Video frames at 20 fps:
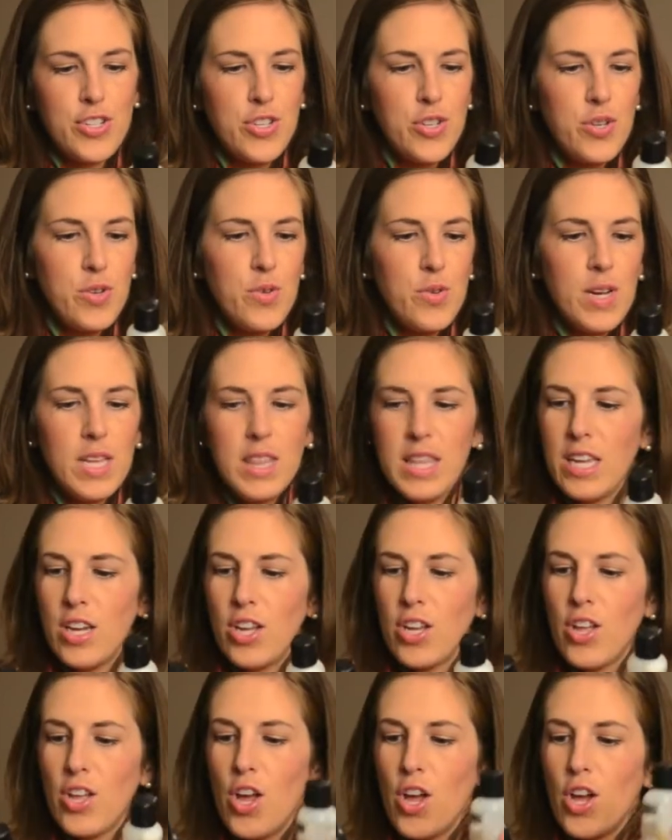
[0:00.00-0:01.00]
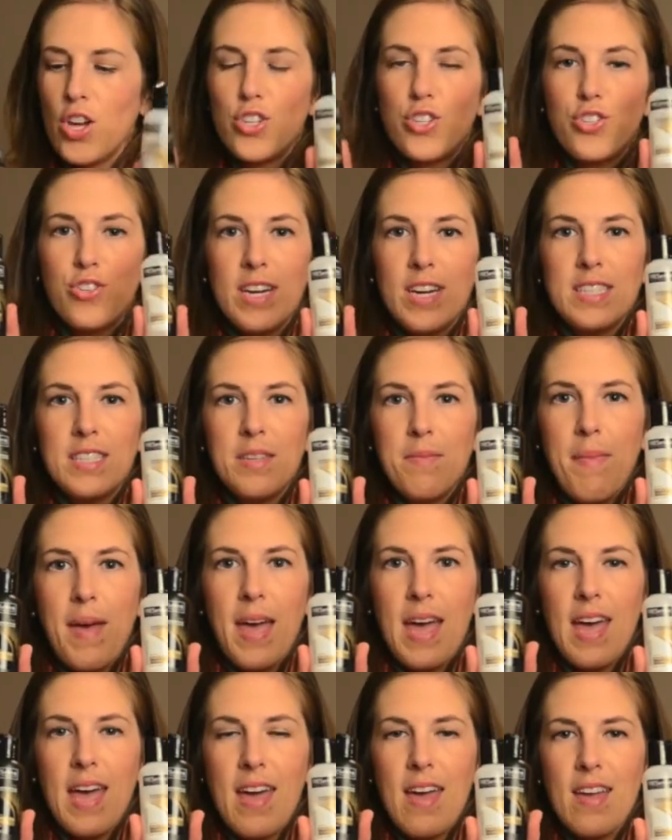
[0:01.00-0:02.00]
two little
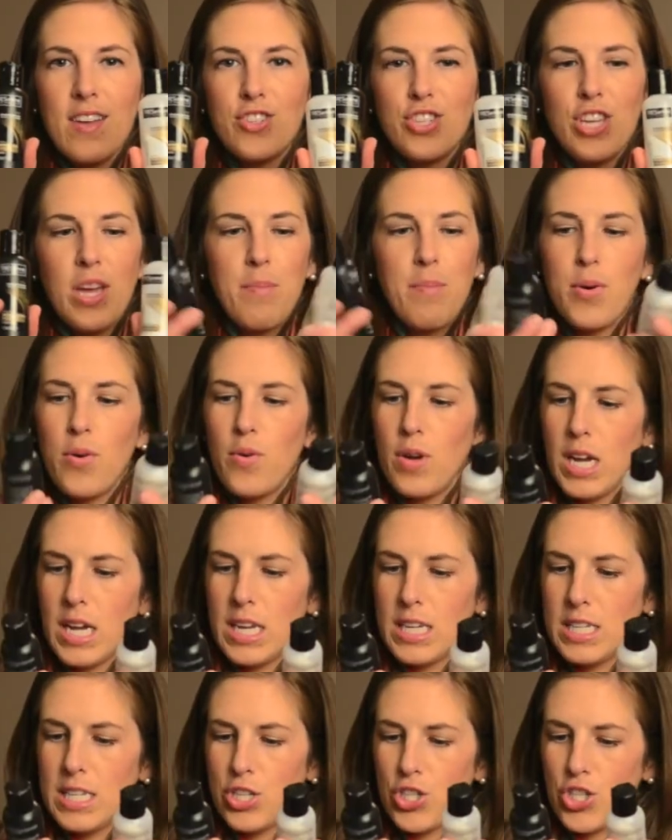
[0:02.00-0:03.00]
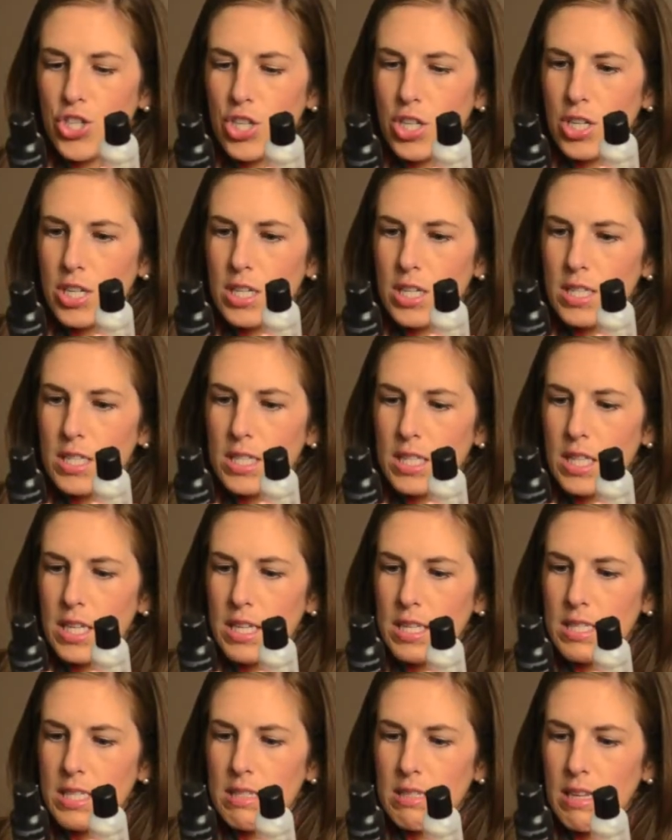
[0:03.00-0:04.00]
Tresemme shampoo and conditioners.
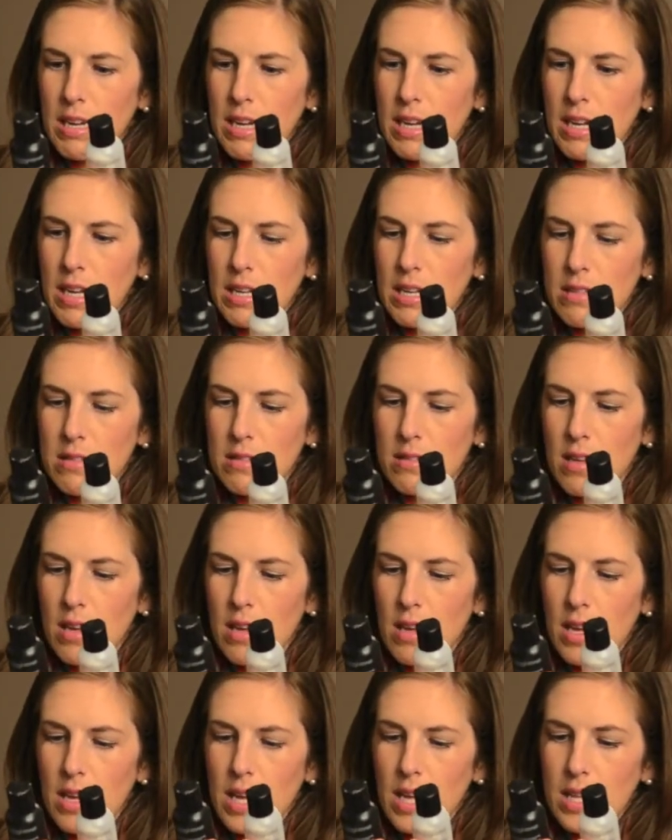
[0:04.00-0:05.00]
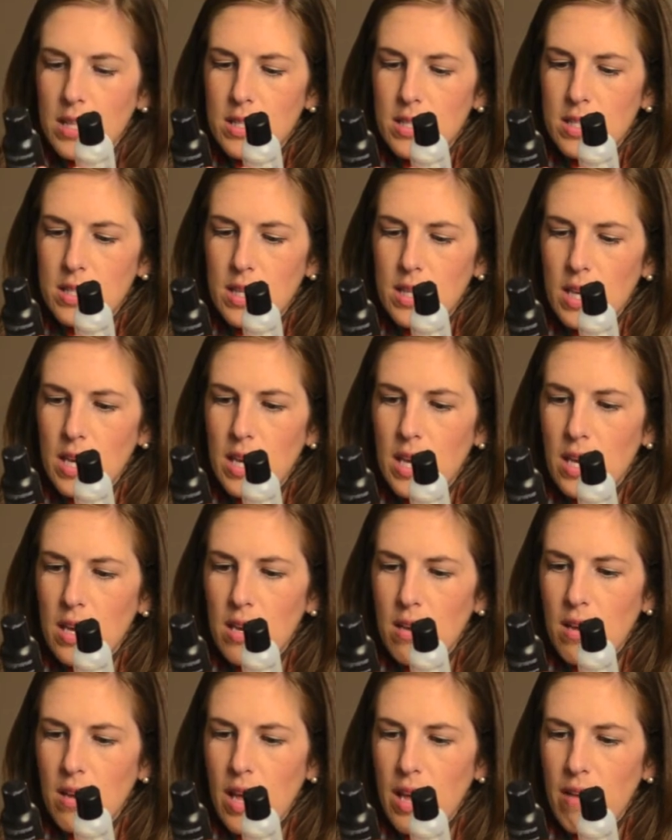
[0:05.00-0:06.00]
This says it's
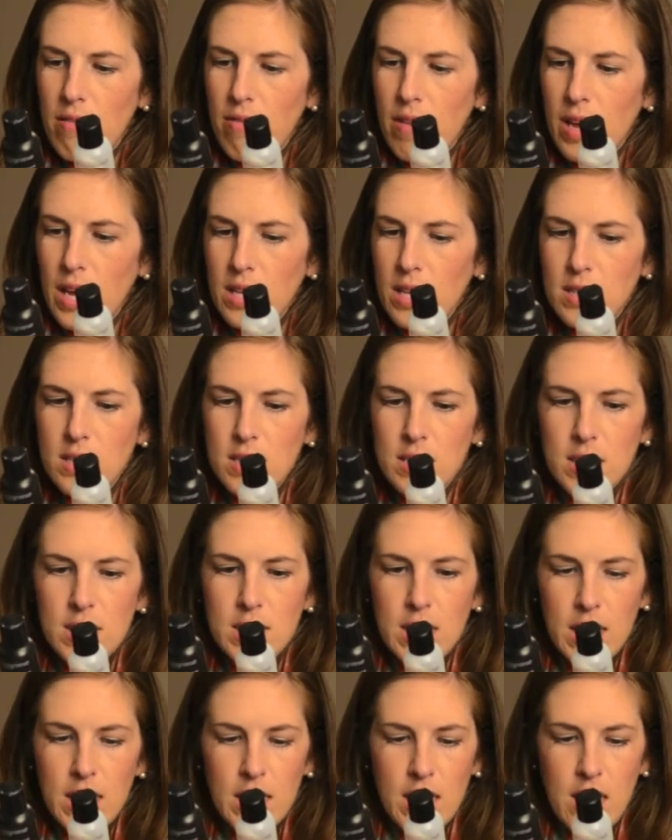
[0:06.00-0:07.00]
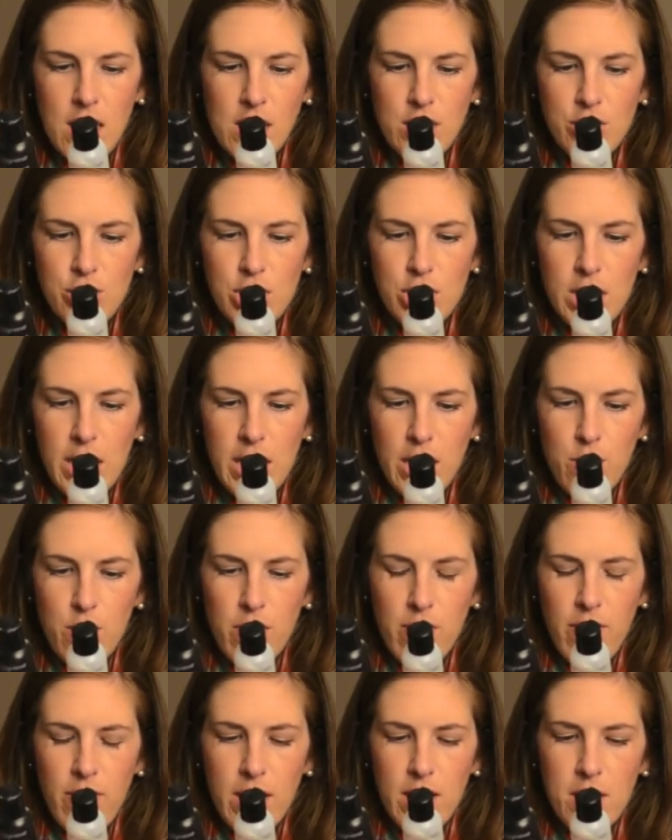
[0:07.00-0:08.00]
the advanced technology kind
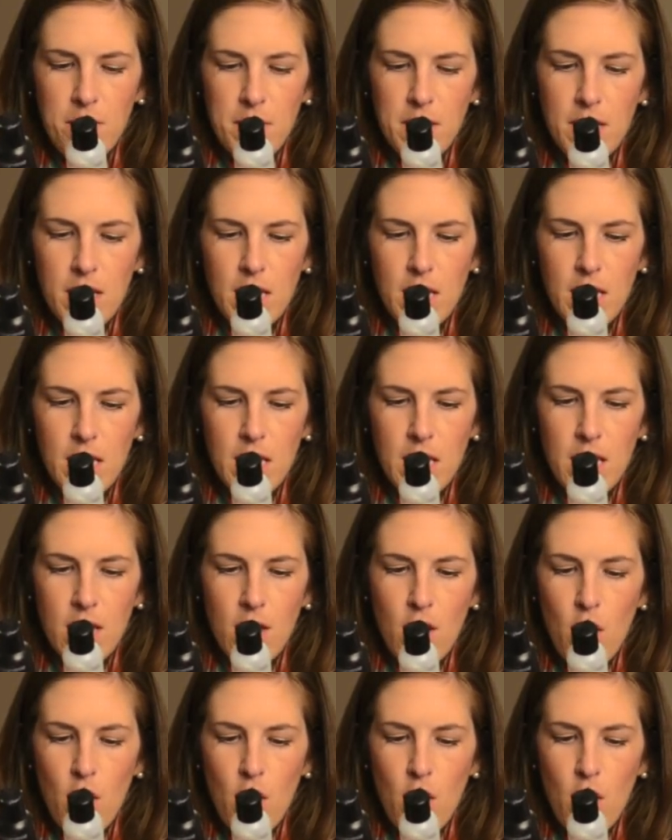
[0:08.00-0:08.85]
with vitamin E